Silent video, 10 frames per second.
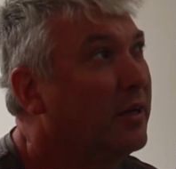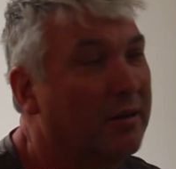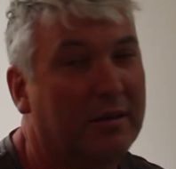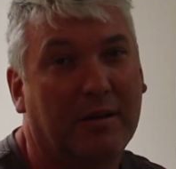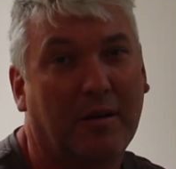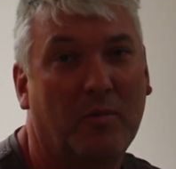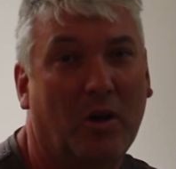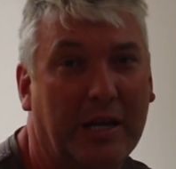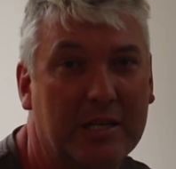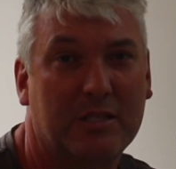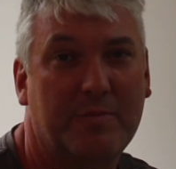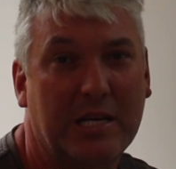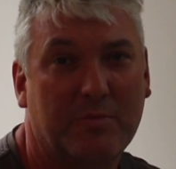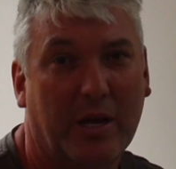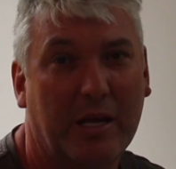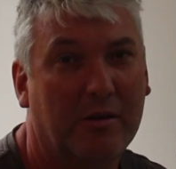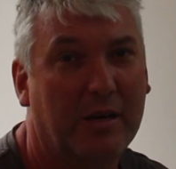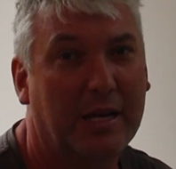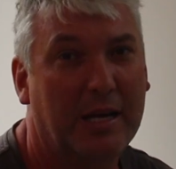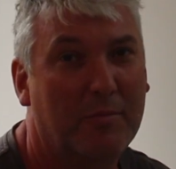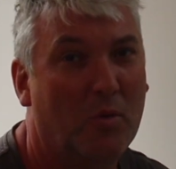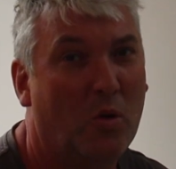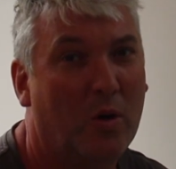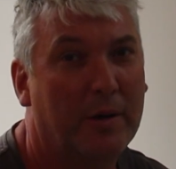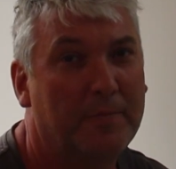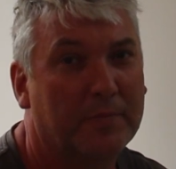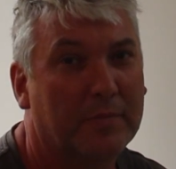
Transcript: I'm not going to smash my head on it anymore.